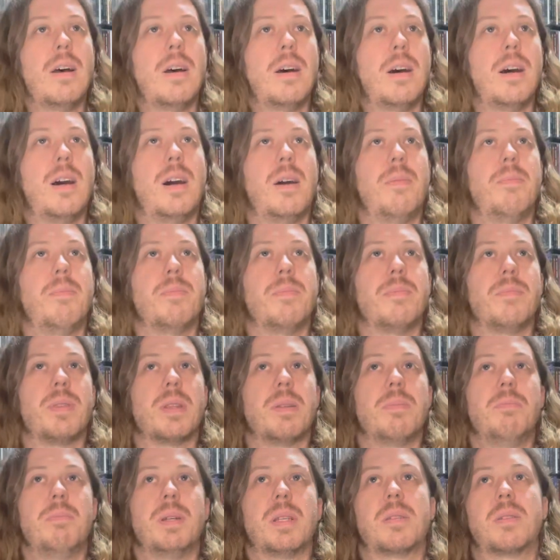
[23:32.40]
um,
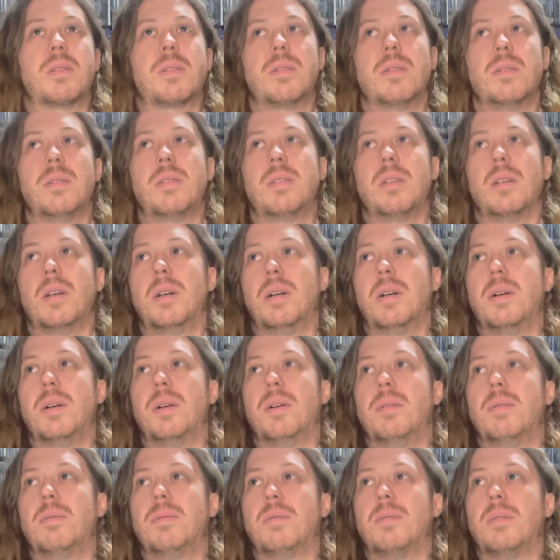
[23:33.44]
mixtures
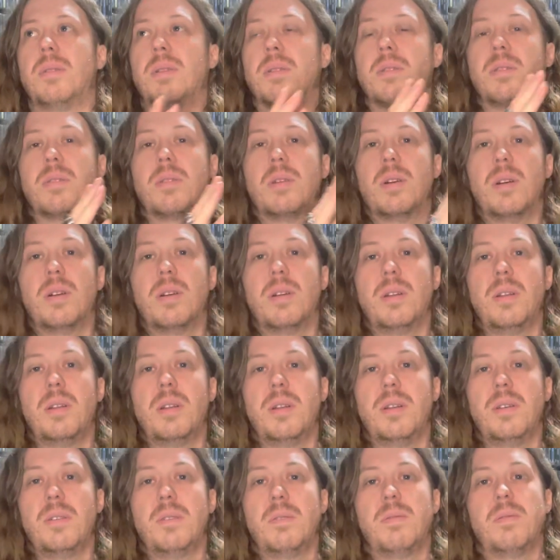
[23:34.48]
of
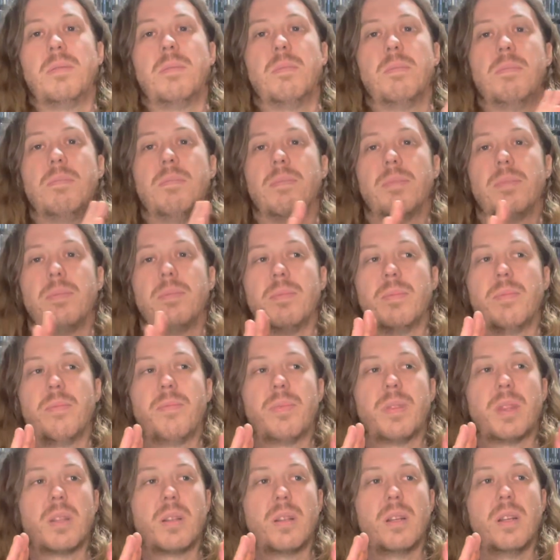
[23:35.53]
alternative
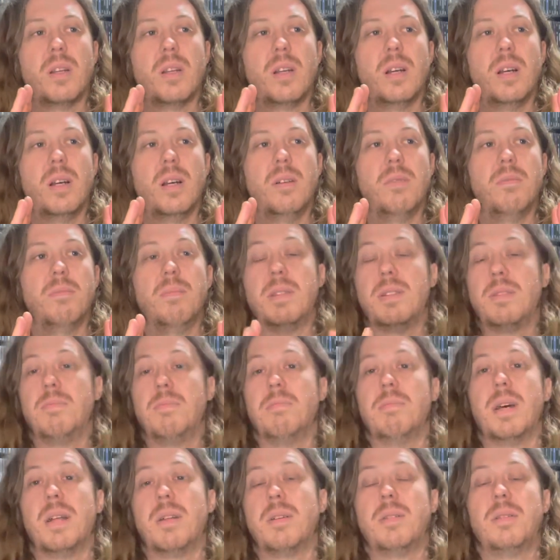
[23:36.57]
uh,
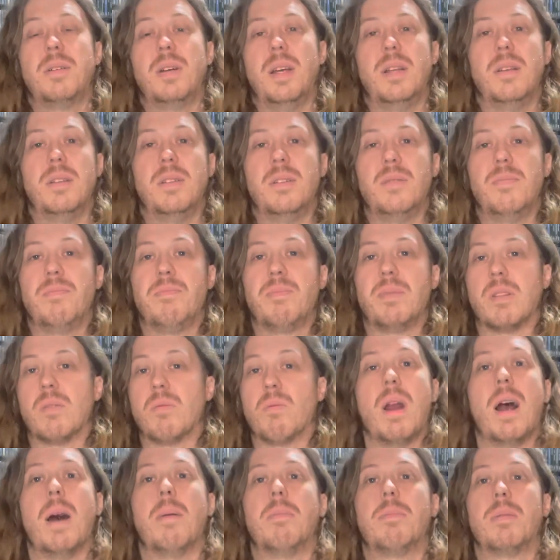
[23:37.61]
metal and
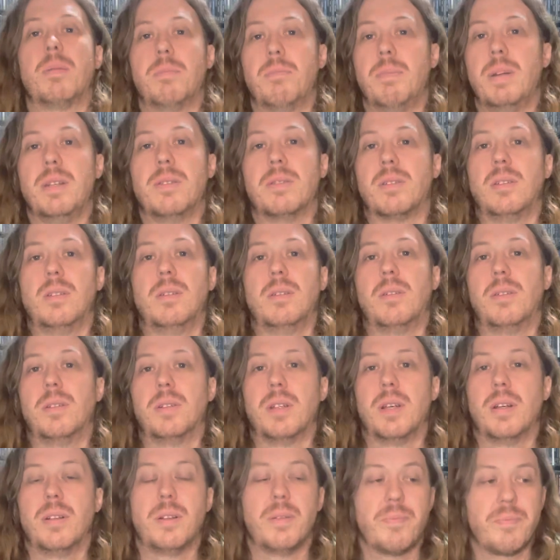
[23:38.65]
rap basically all
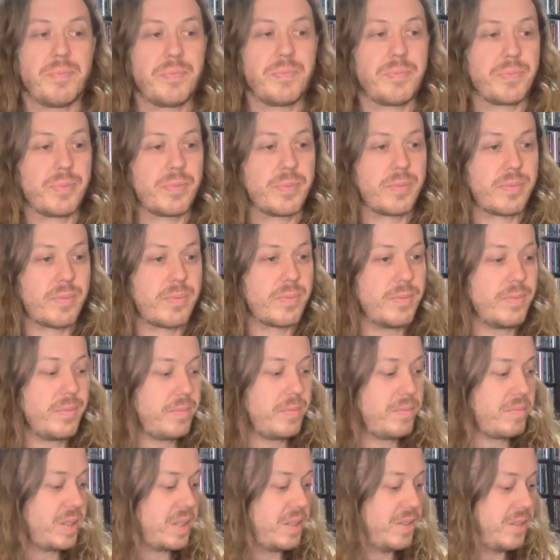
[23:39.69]
together.
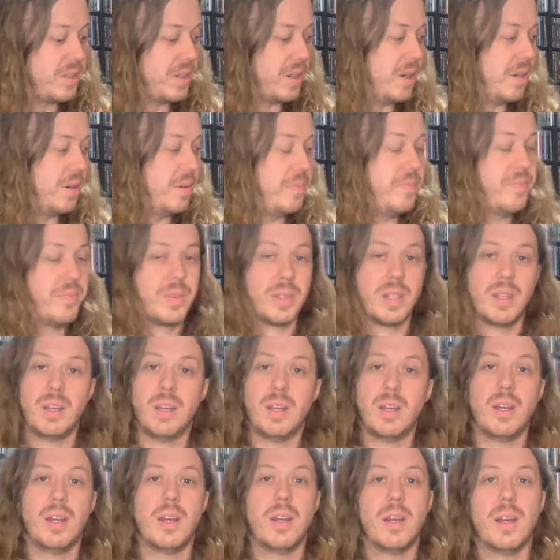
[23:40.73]
So
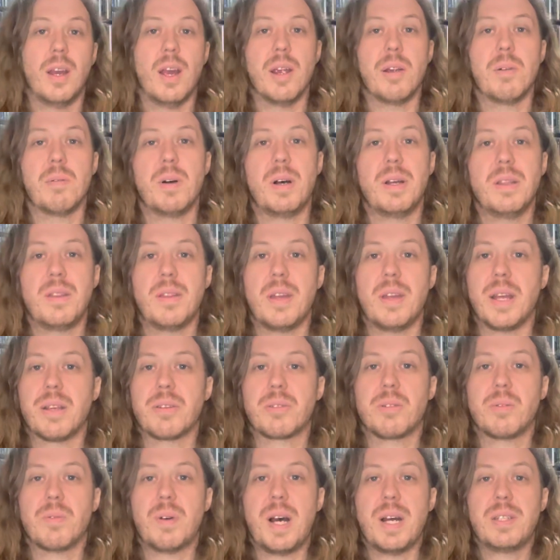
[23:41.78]
everyone, thanks
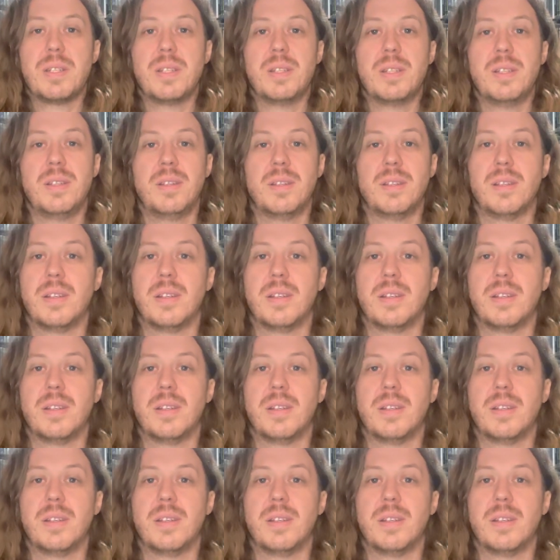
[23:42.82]
for watching.